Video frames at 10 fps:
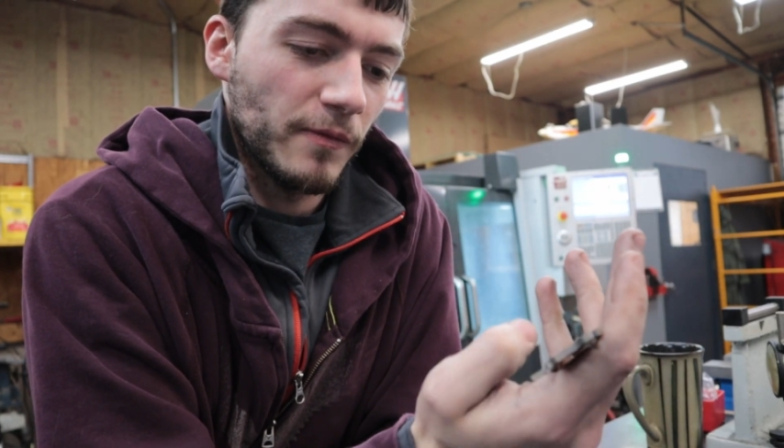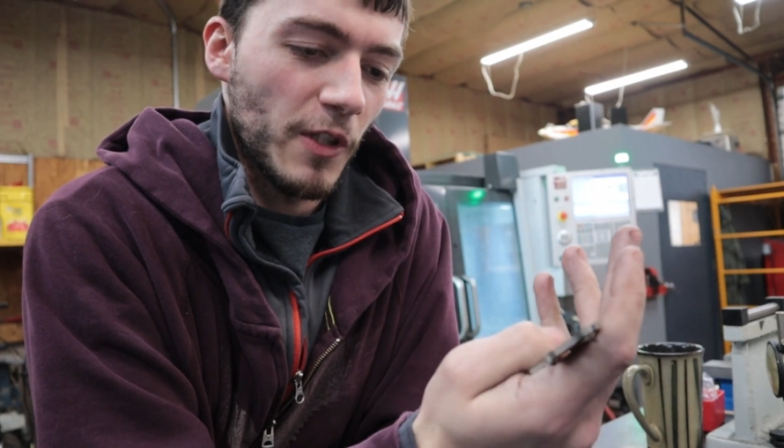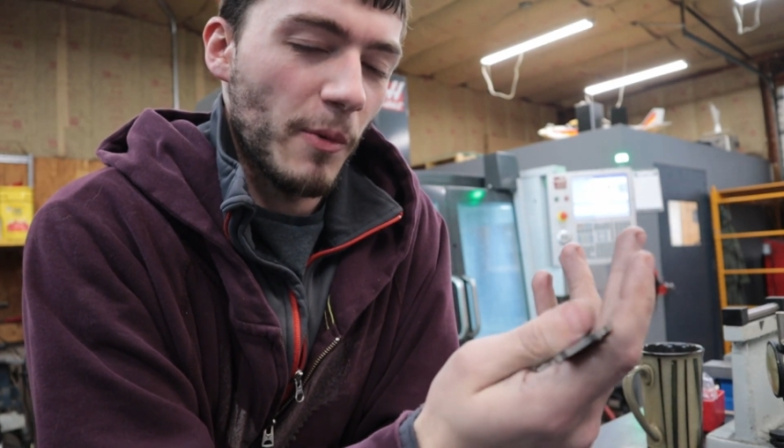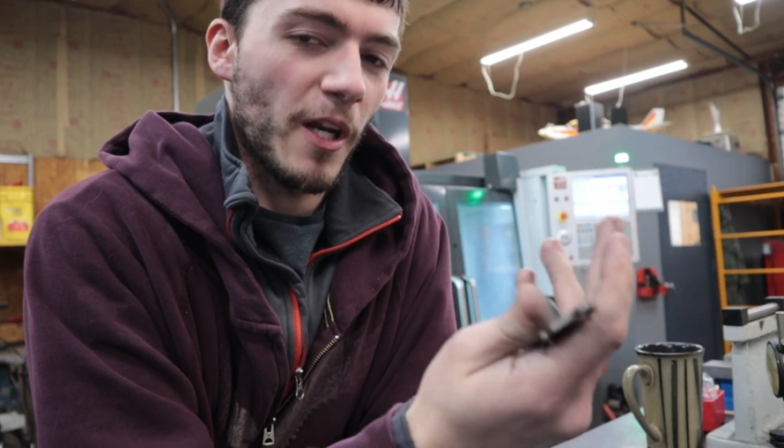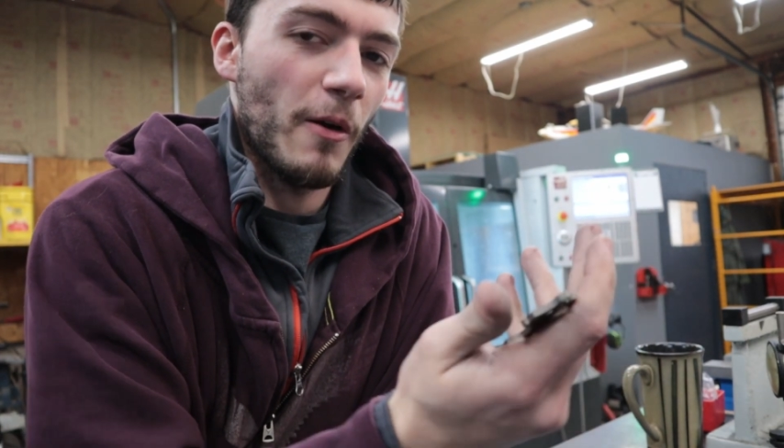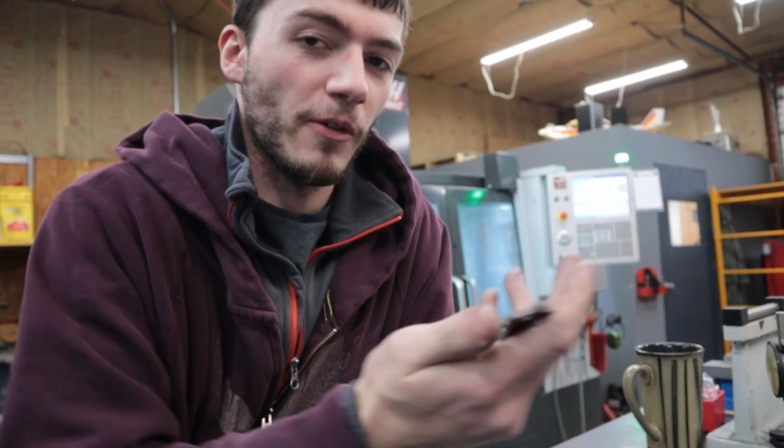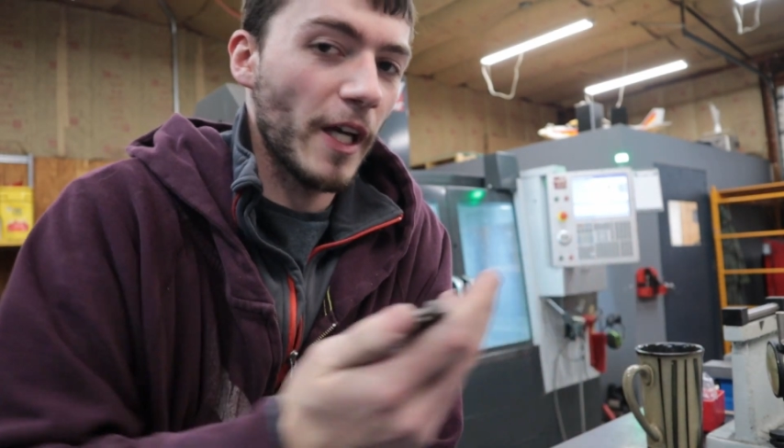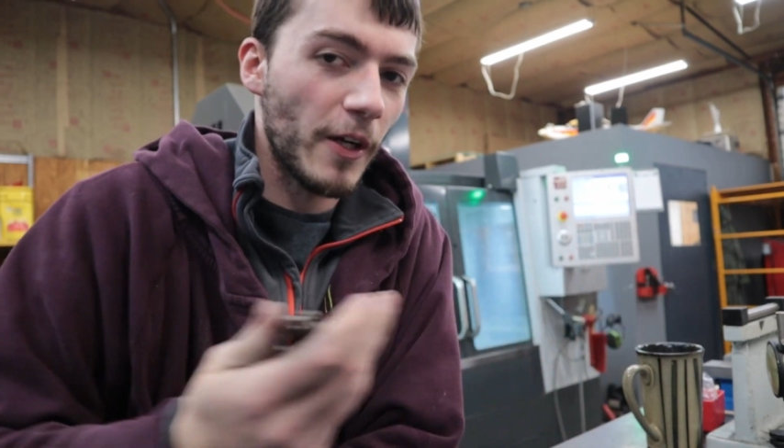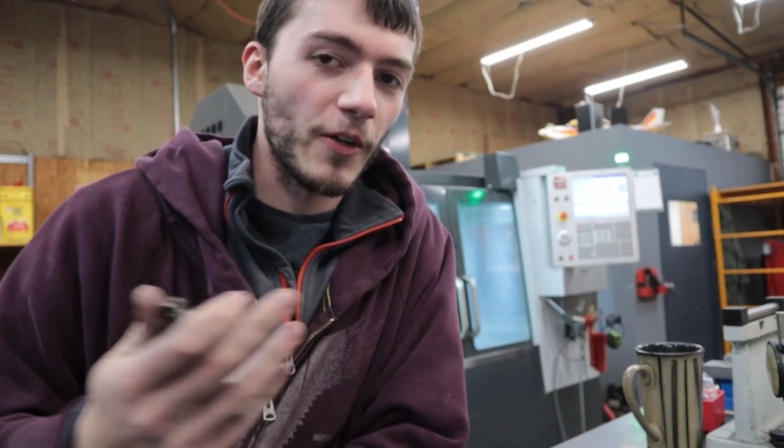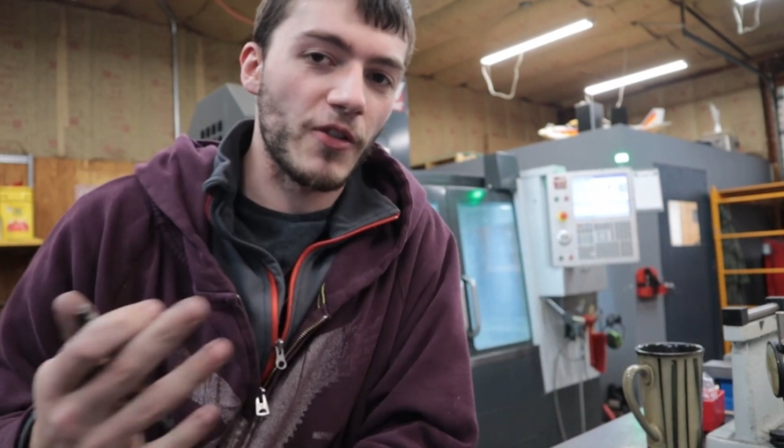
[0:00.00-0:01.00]
You might not really
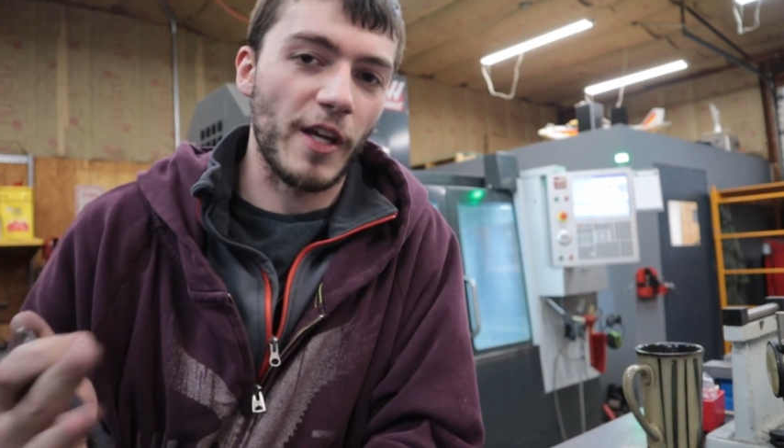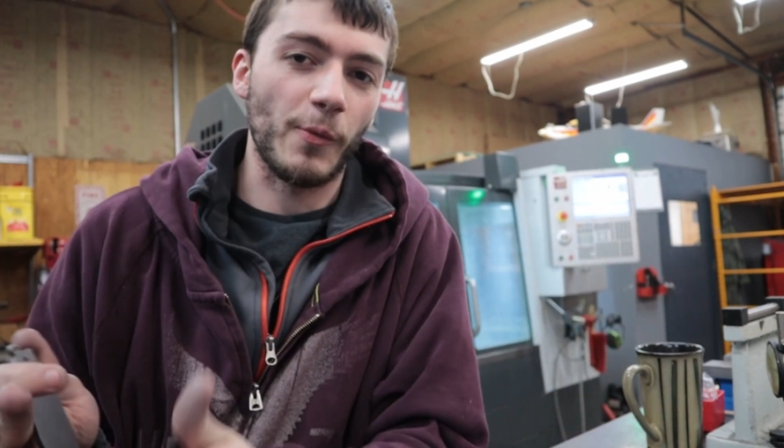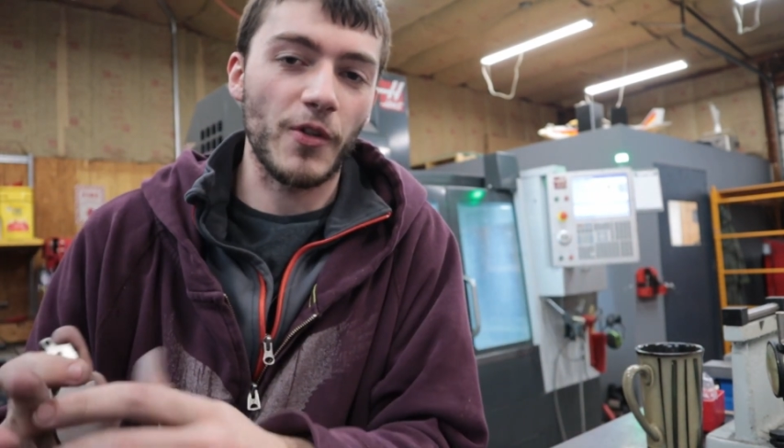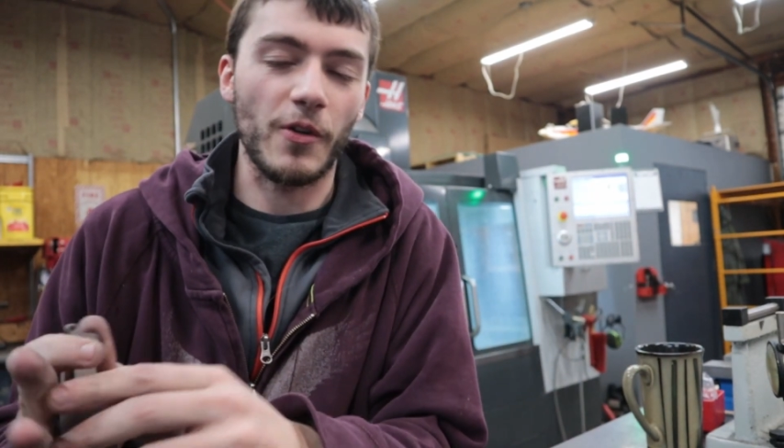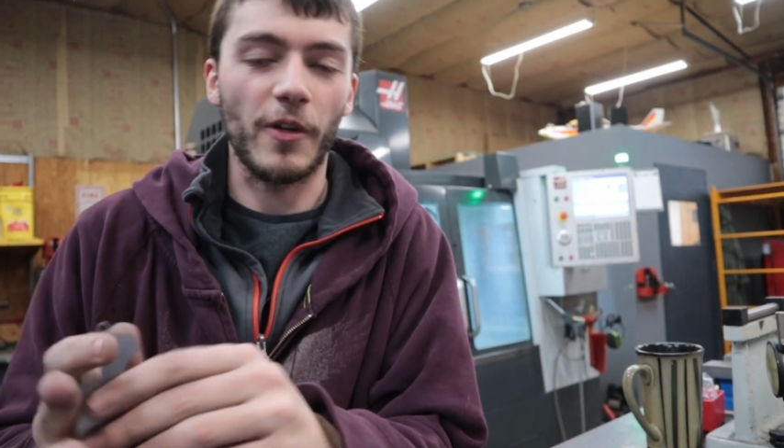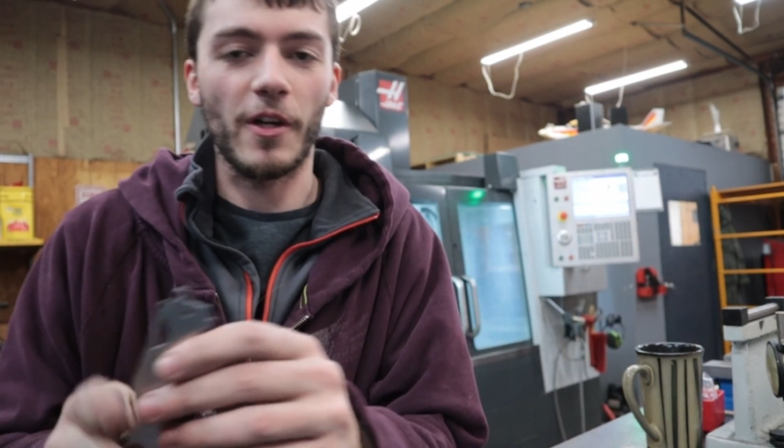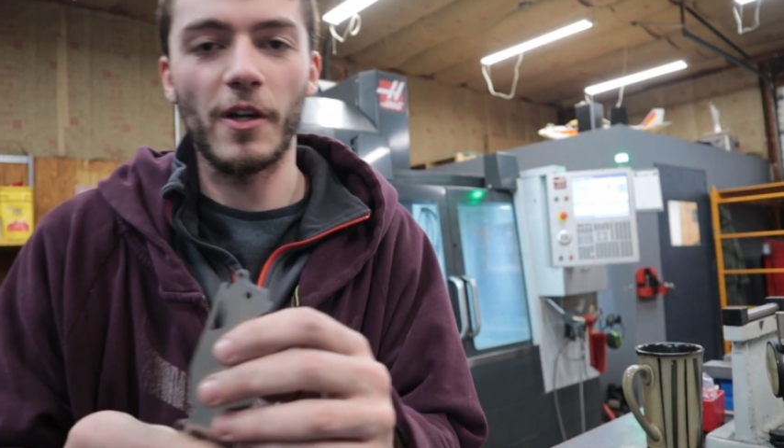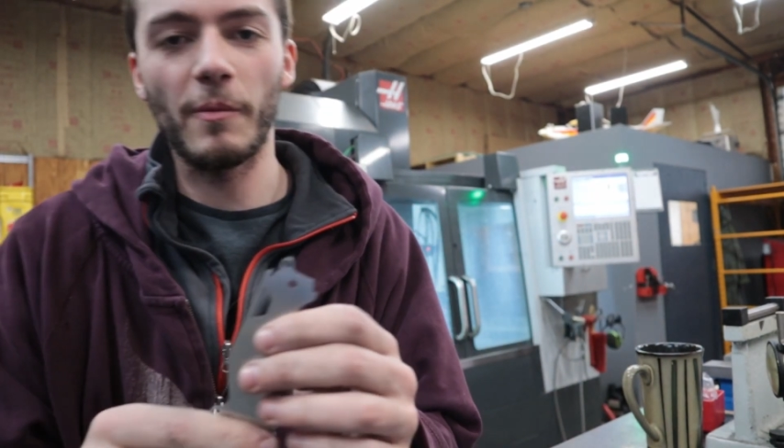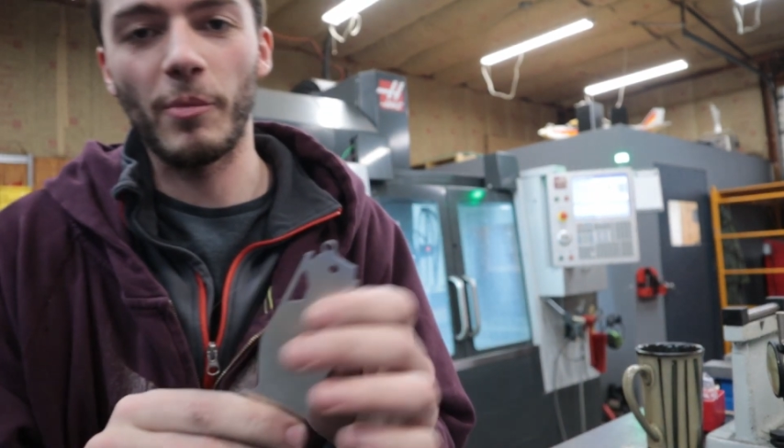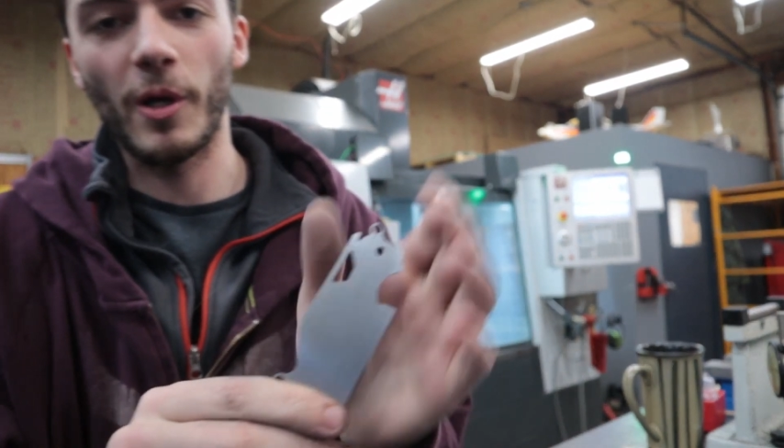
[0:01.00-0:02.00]
understand what's going
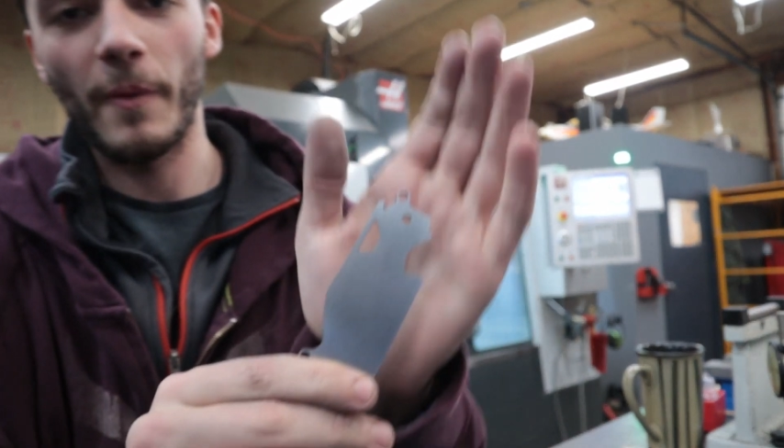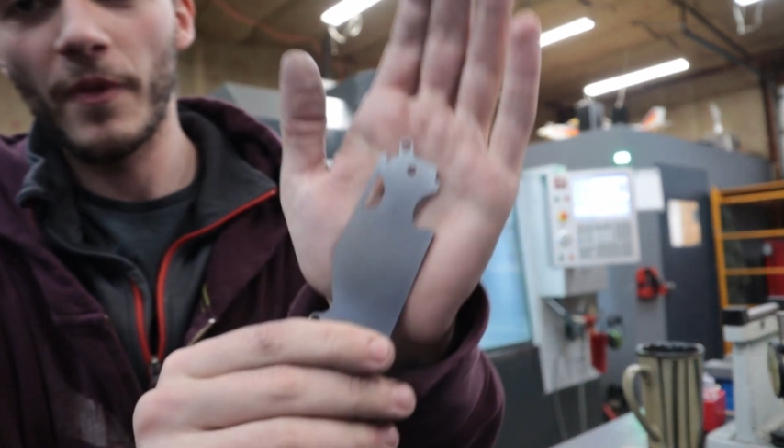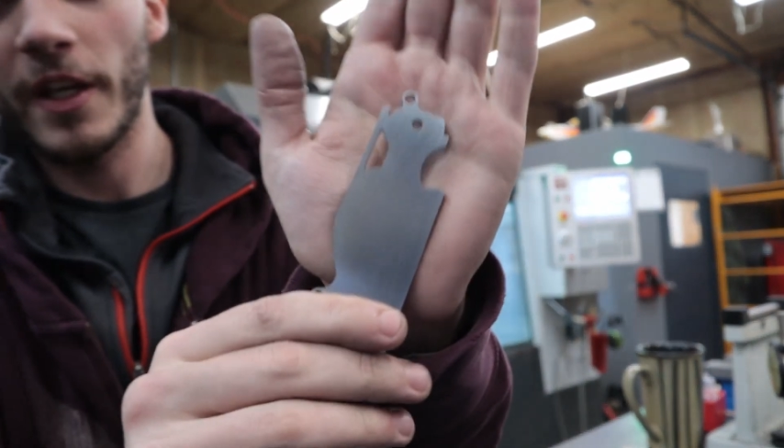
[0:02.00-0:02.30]
on, but